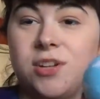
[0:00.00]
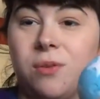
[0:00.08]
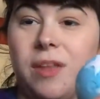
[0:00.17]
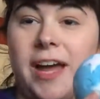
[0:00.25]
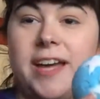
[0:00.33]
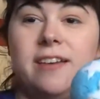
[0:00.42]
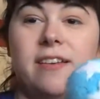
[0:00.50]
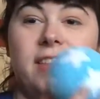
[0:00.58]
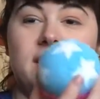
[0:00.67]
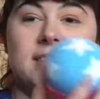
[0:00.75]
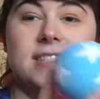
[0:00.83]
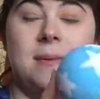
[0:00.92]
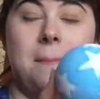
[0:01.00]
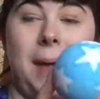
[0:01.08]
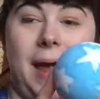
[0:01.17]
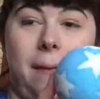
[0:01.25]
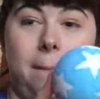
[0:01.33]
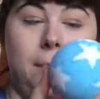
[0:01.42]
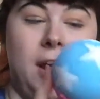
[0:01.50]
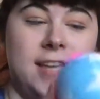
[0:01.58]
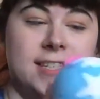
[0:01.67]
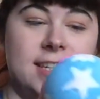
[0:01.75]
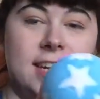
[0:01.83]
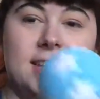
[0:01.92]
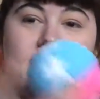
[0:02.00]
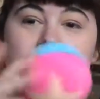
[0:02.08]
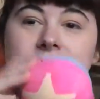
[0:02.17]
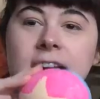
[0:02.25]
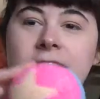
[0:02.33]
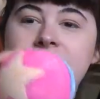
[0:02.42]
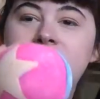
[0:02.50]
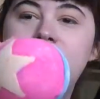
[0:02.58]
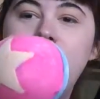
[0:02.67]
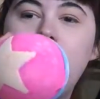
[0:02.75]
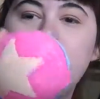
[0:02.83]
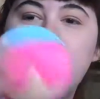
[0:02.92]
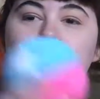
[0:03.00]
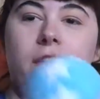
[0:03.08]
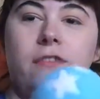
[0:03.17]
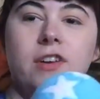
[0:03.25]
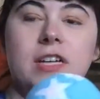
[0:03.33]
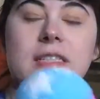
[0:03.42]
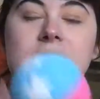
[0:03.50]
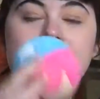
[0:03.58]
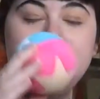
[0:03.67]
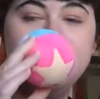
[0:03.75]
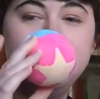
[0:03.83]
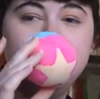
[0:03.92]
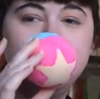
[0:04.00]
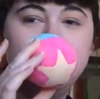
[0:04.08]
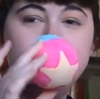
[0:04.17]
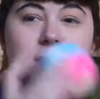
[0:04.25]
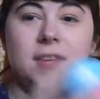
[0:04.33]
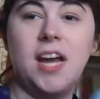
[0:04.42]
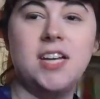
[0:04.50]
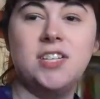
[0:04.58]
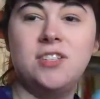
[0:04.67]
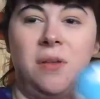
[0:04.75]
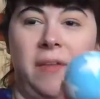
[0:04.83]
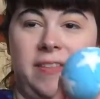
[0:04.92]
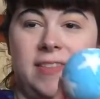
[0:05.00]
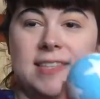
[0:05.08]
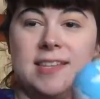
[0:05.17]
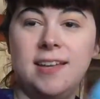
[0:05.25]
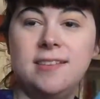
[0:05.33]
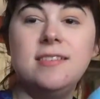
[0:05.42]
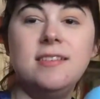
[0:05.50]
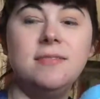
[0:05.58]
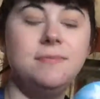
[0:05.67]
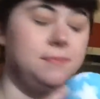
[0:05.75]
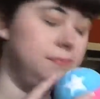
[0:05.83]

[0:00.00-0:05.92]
I don't like. This is the Madam President and has stars all over it. I just don't like the scent.